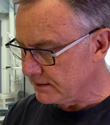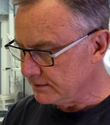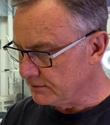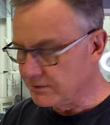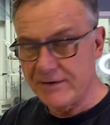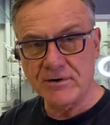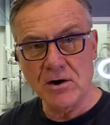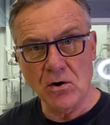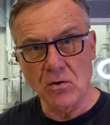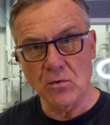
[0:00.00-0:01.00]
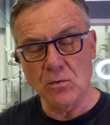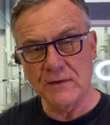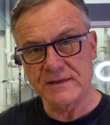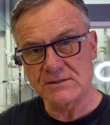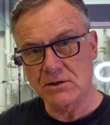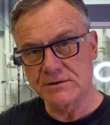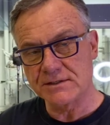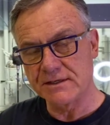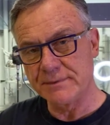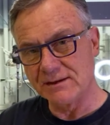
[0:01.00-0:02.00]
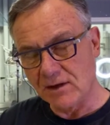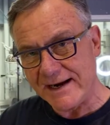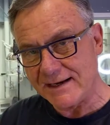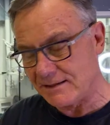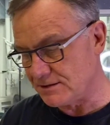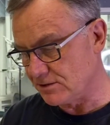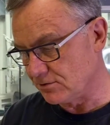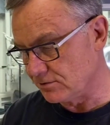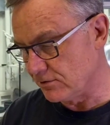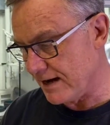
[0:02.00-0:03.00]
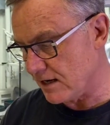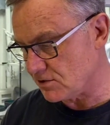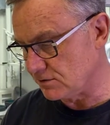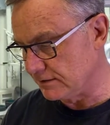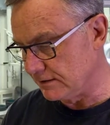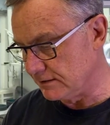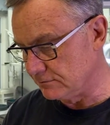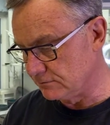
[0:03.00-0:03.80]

you never know what the stone is going to be like until you actually